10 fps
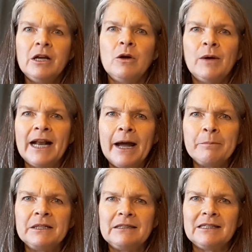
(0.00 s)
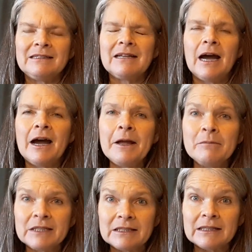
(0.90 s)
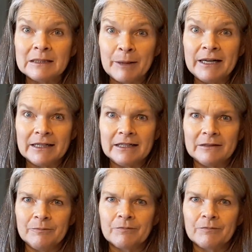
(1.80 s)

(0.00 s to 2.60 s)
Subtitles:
what happens is time is suspended